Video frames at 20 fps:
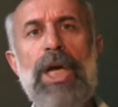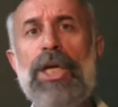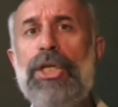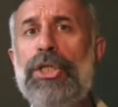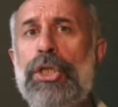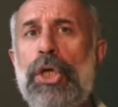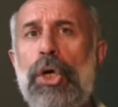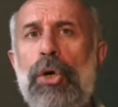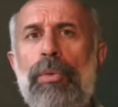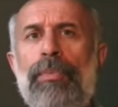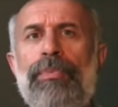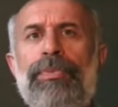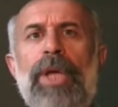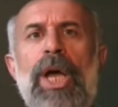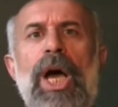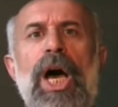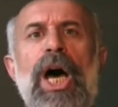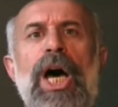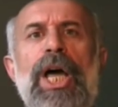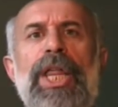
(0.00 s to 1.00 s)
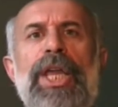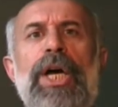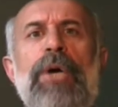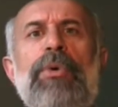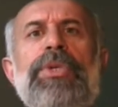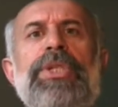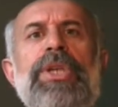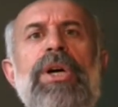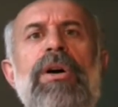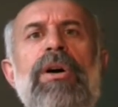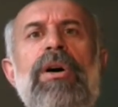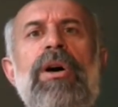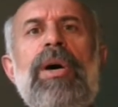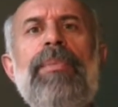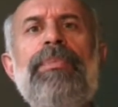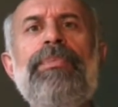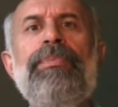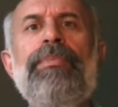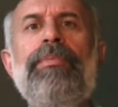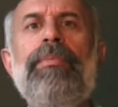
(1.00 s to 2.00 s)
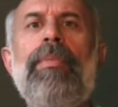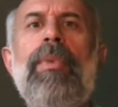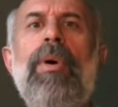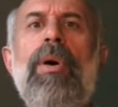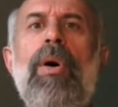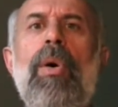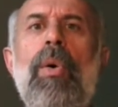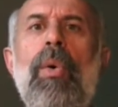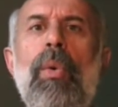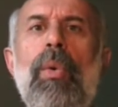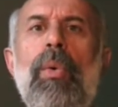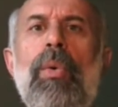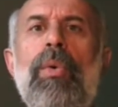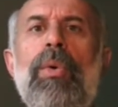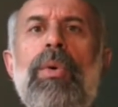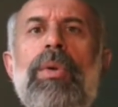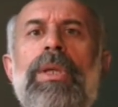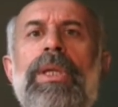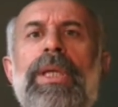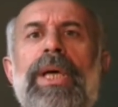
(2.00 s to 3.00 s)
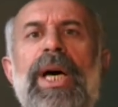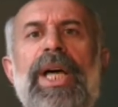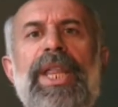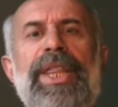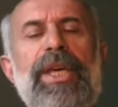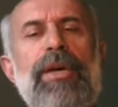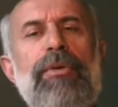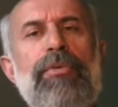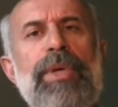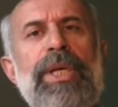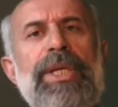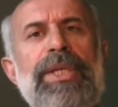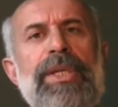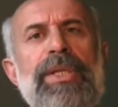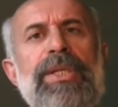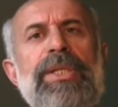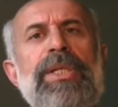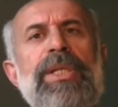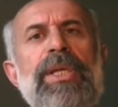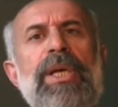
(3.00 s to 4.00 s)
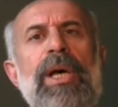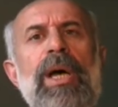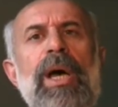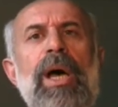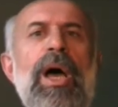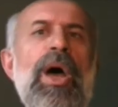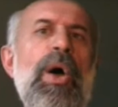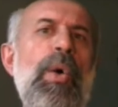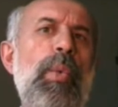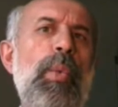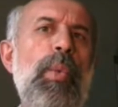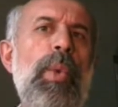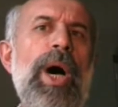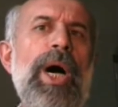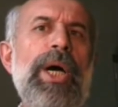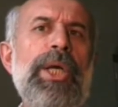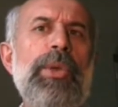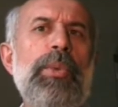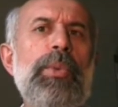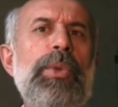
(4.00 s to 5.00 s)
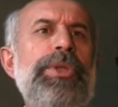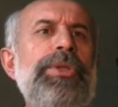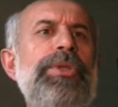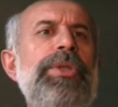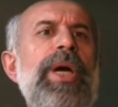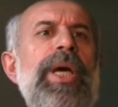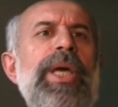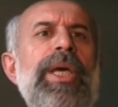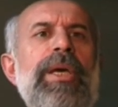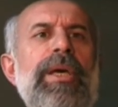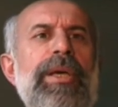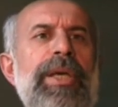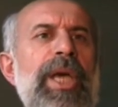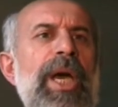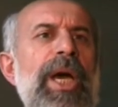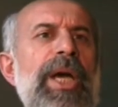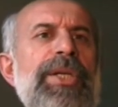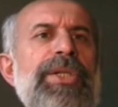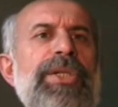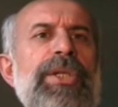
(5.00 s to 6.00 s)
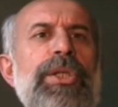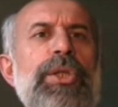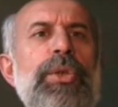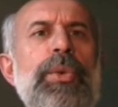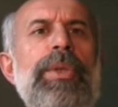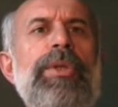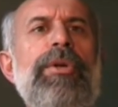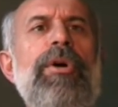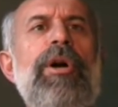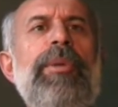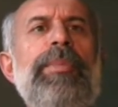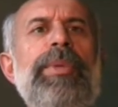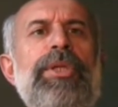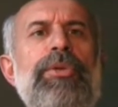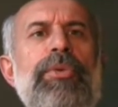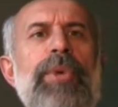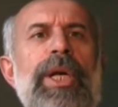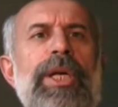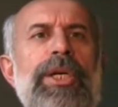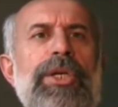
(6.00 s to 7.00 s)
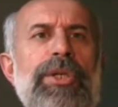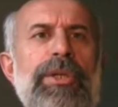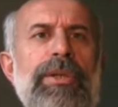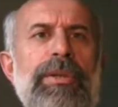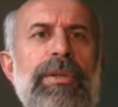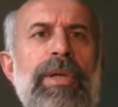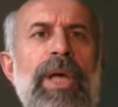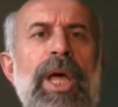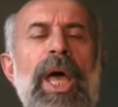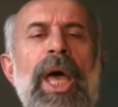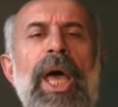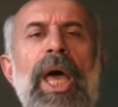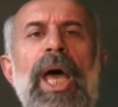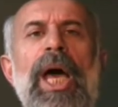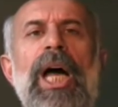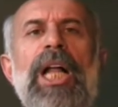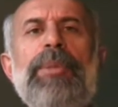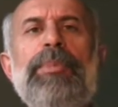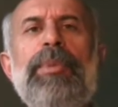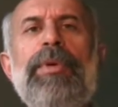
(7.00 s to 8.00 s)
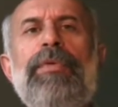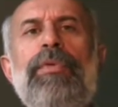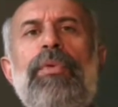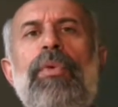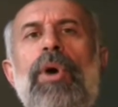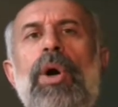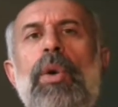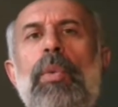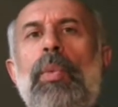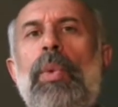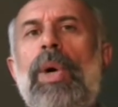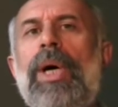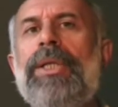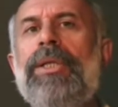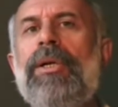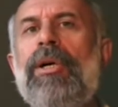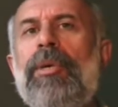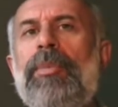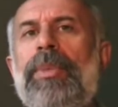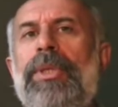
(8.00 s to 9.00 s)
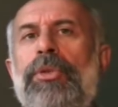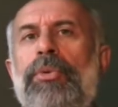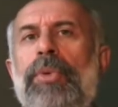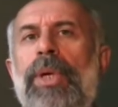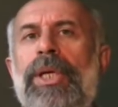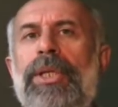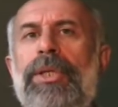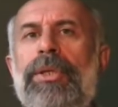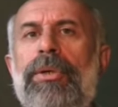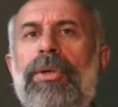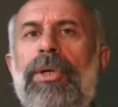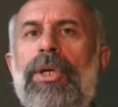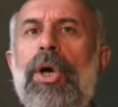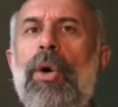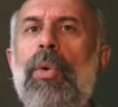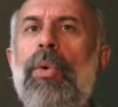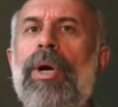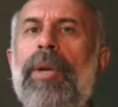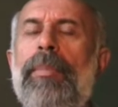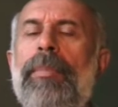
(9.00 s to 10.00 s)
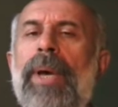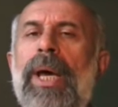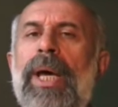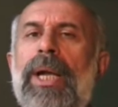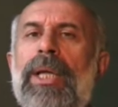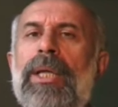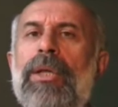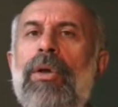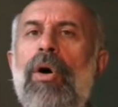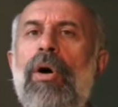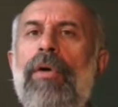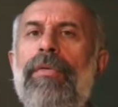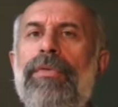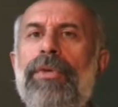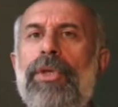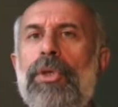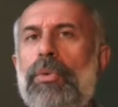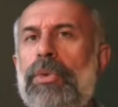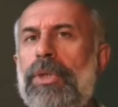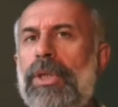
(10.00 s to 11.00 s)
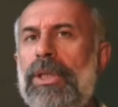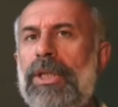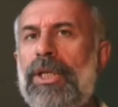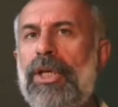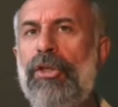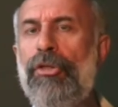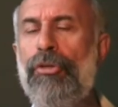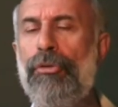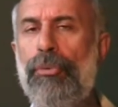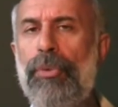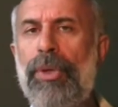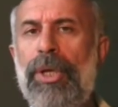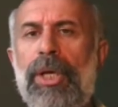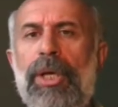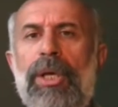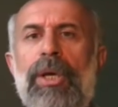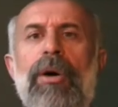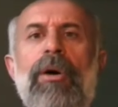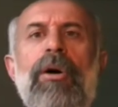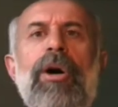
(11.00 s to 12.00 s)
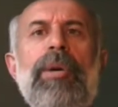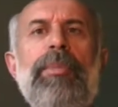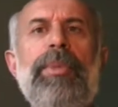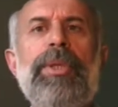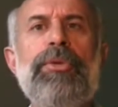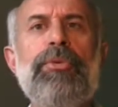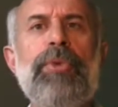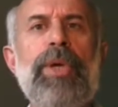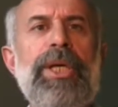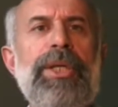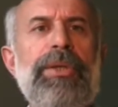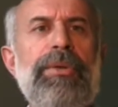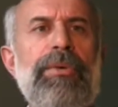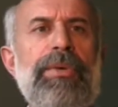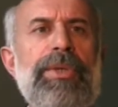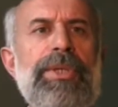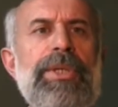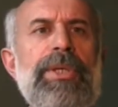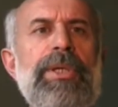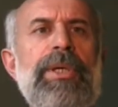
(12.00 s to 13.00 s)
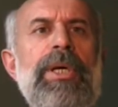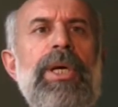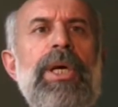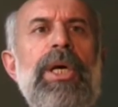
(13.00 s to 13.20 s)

So those are all the reasons why you would take a case to an arbitration held before one arbitrator or a panel of usually 3 arbitrators.